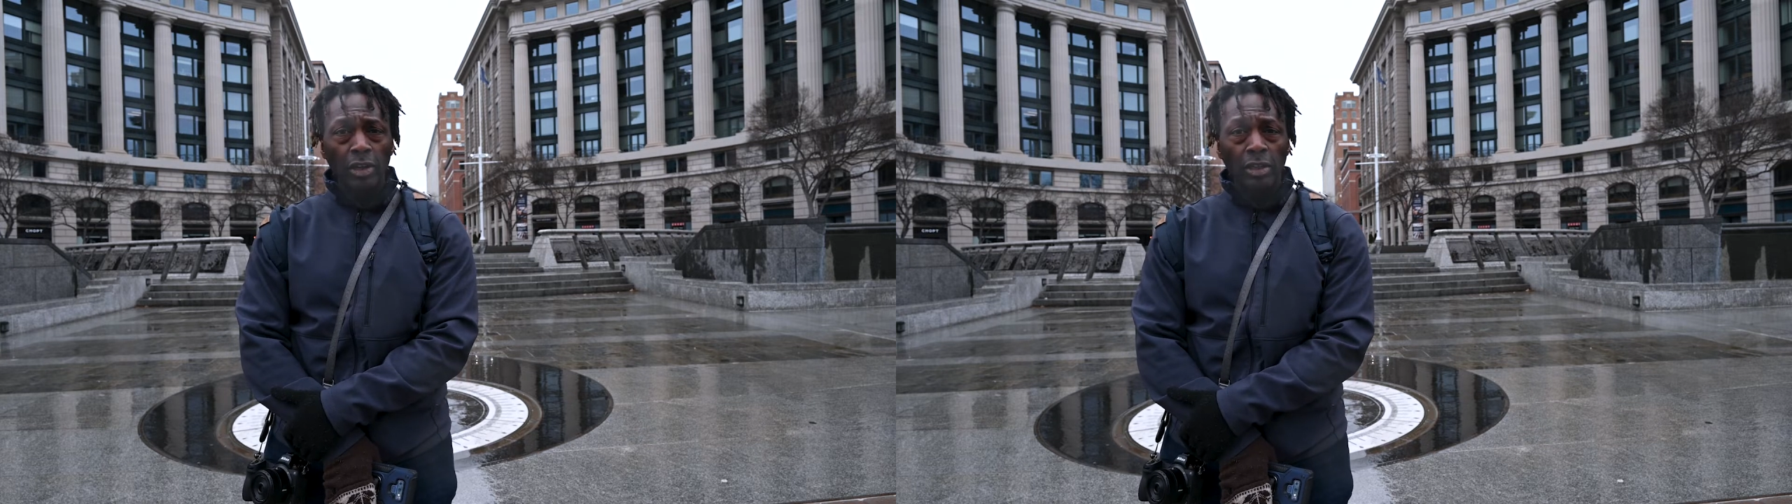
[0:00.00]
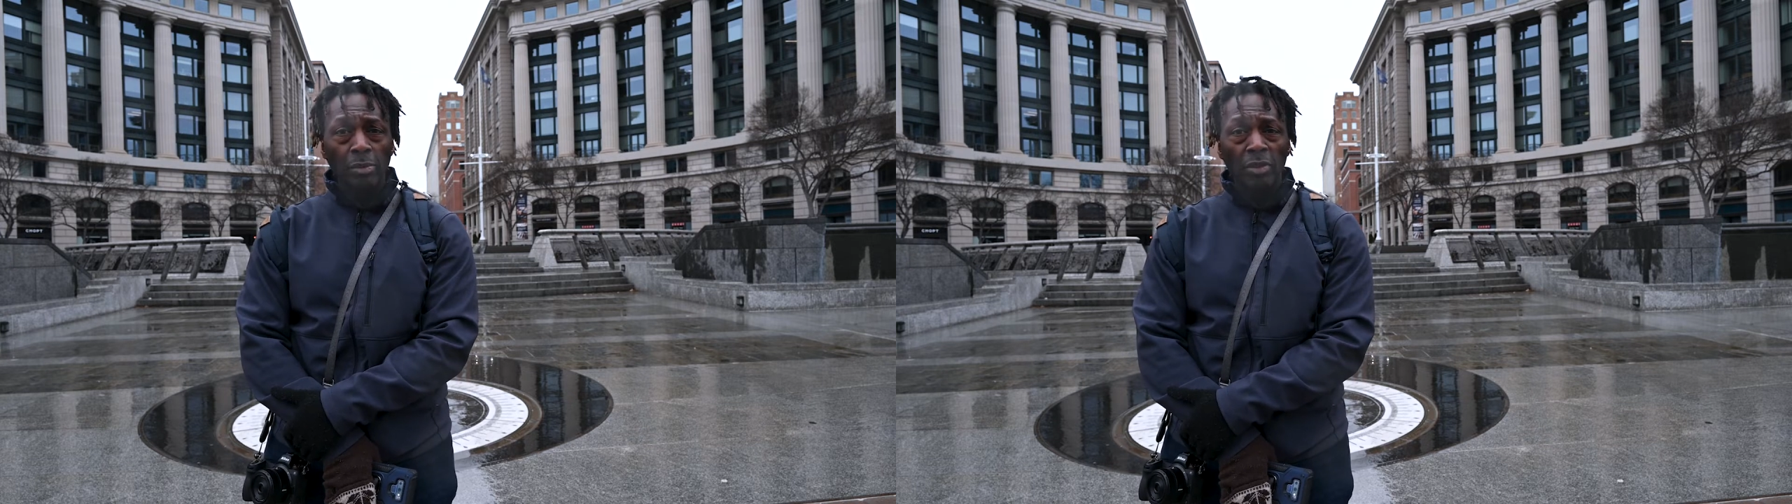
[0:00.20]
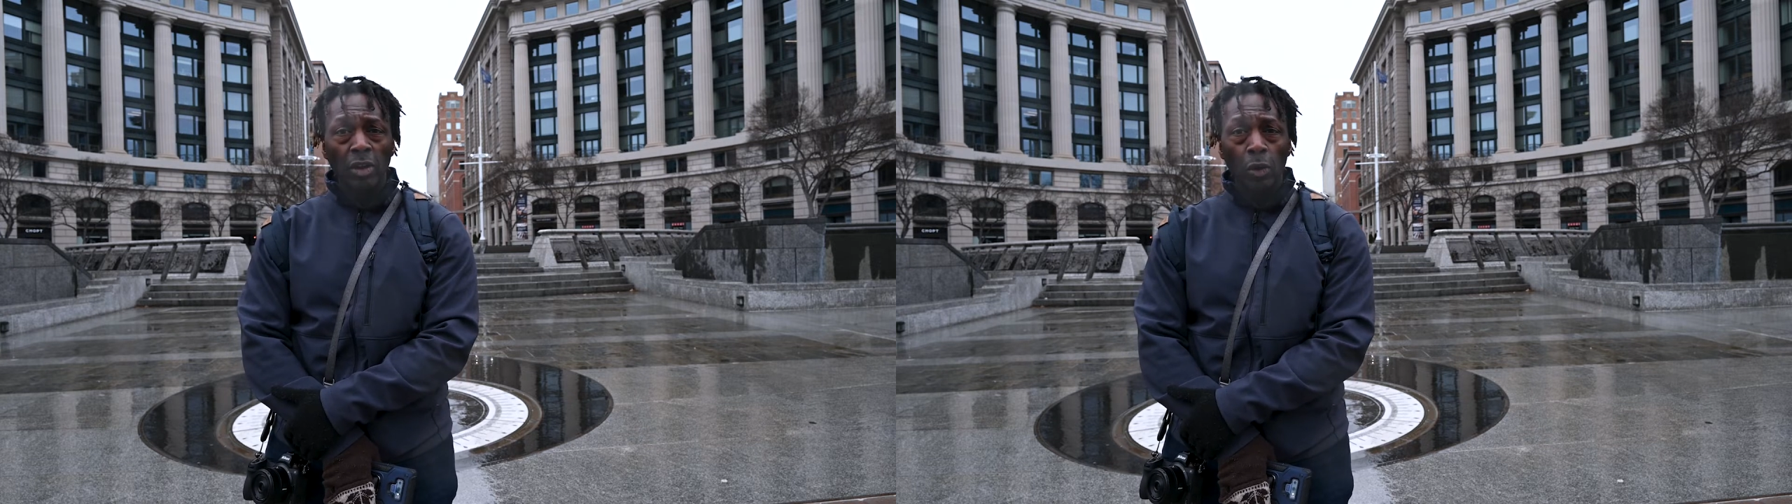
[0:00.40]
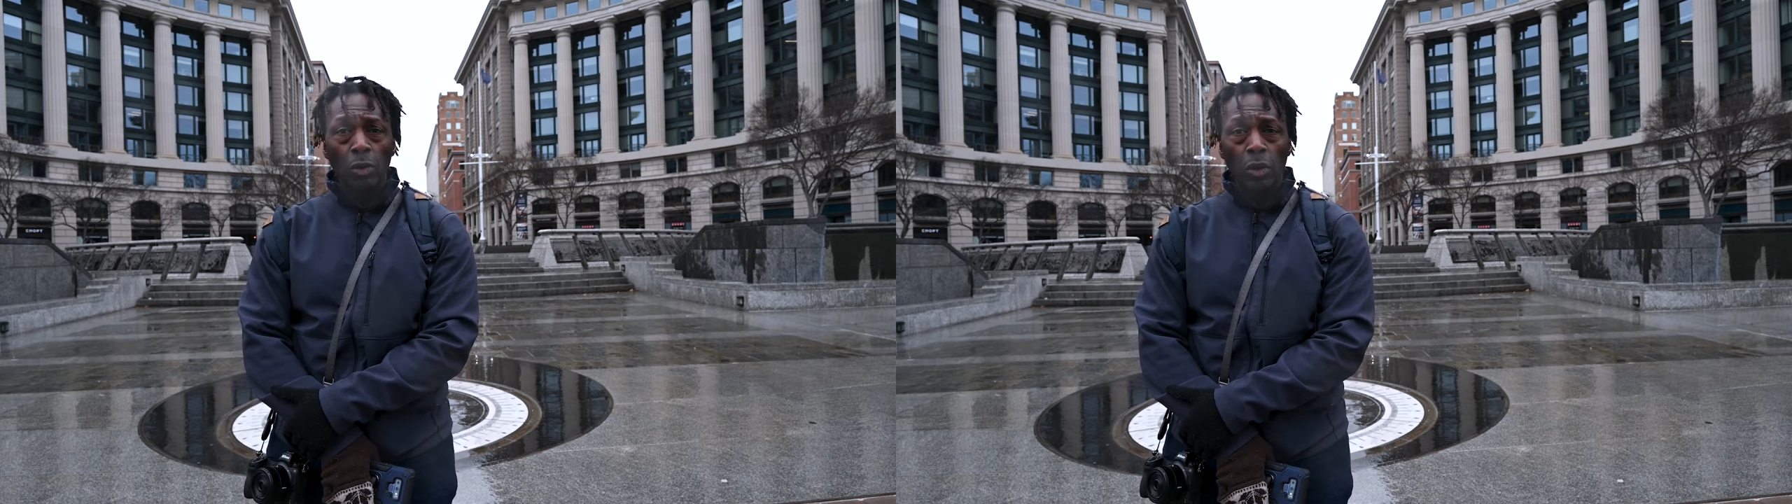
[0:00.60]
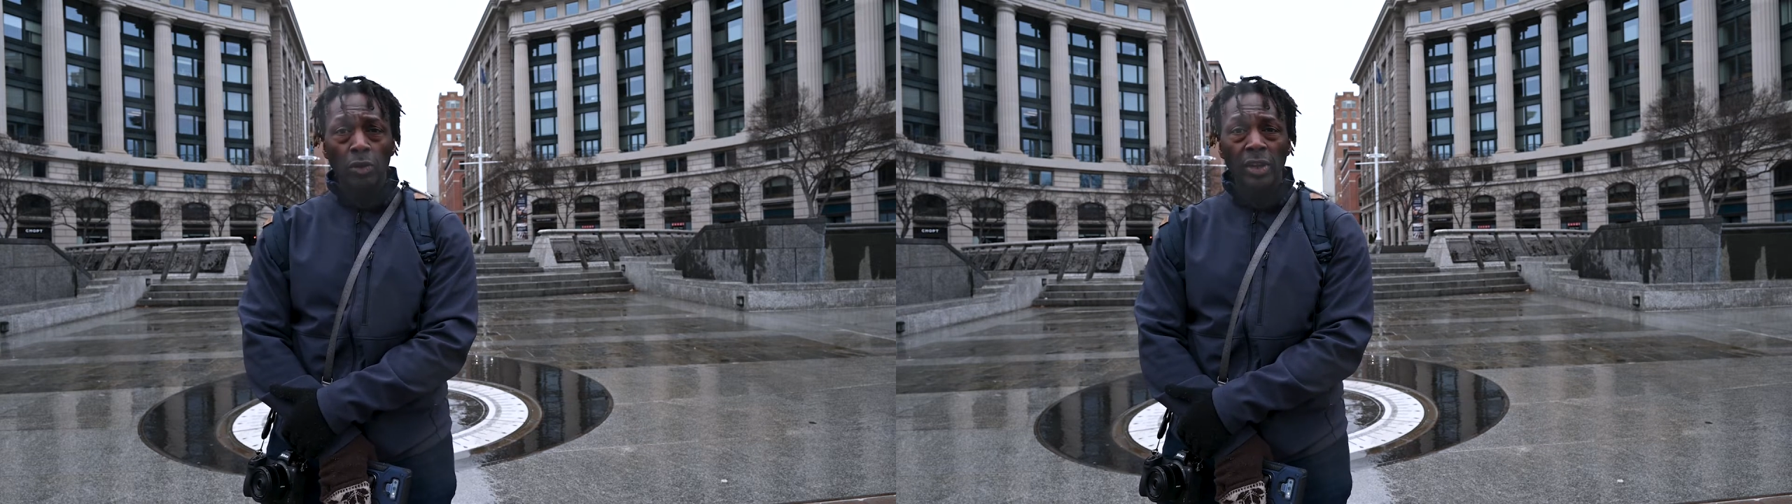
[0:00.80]
because I've been cold
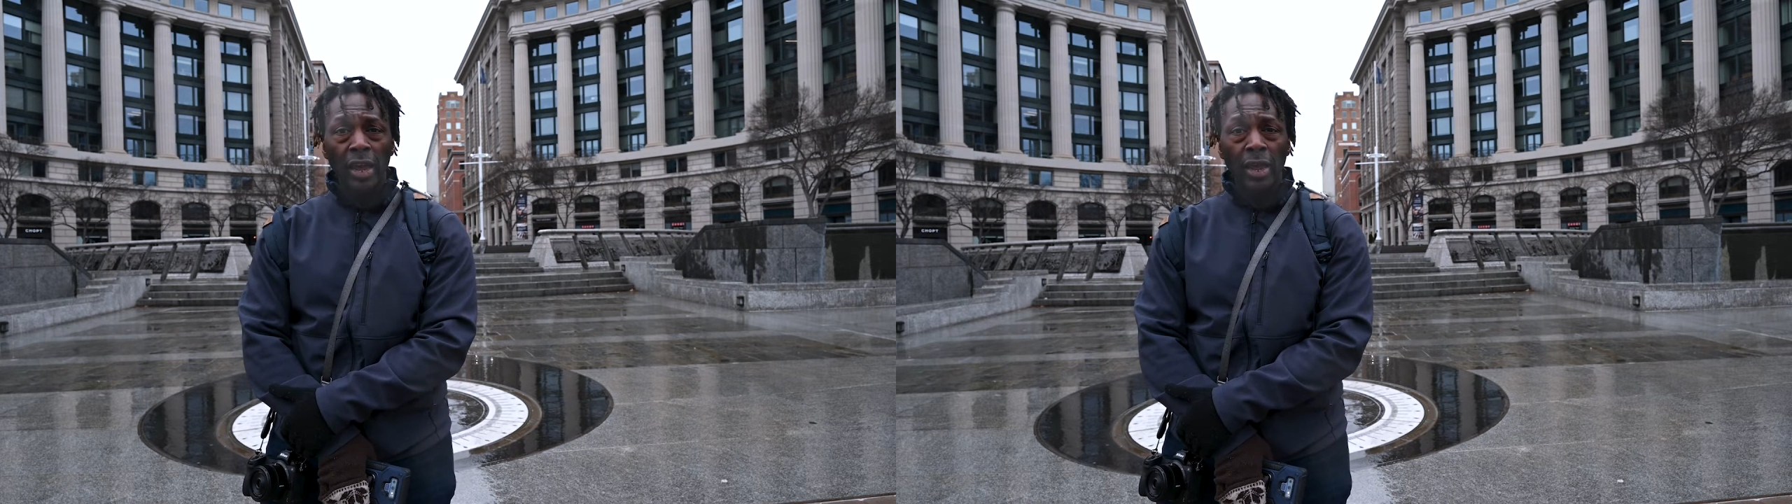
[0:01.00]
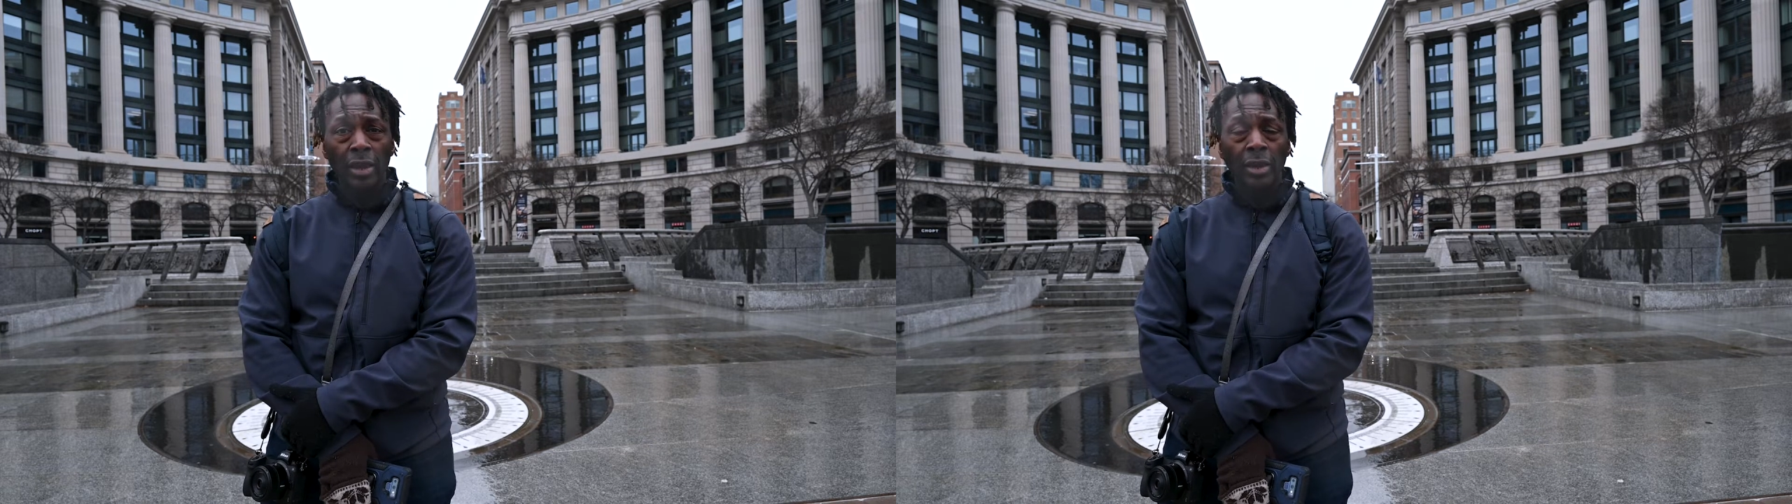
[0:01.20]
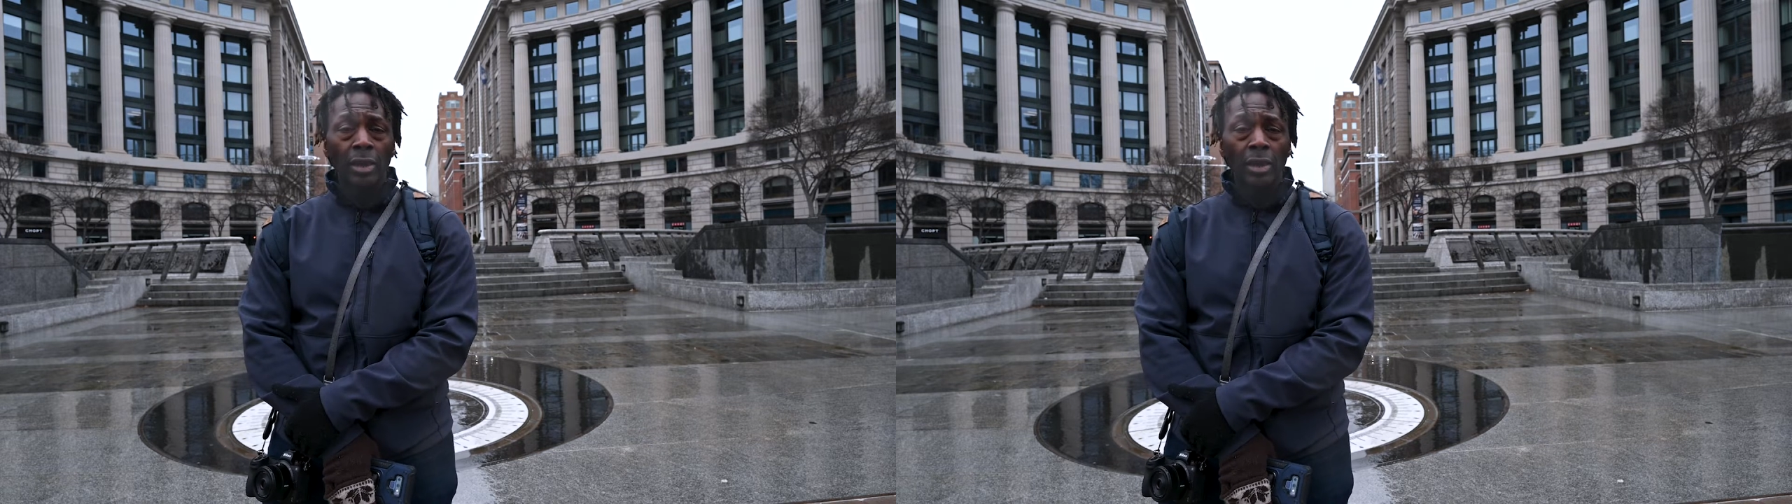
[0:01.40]
all day,